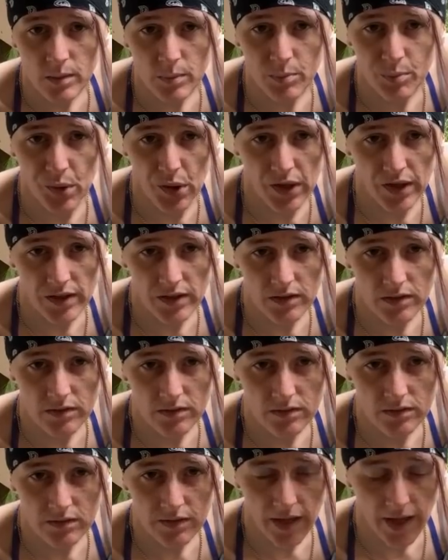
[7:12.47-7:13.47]
But
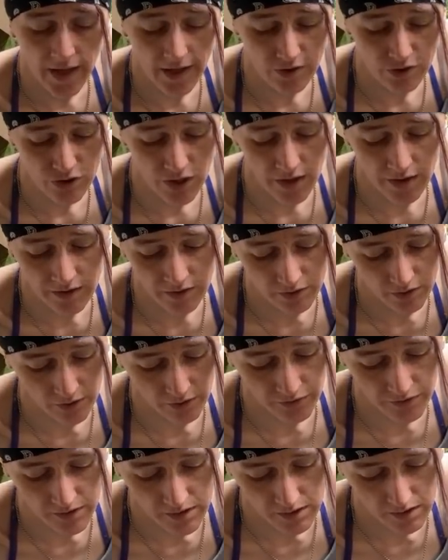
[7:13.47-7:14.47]
hashtag
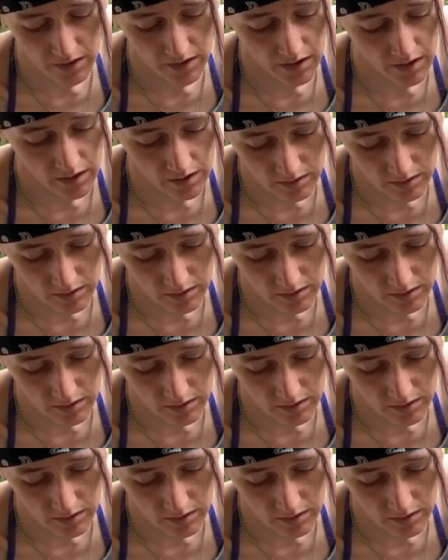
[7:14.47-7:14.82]
adulting and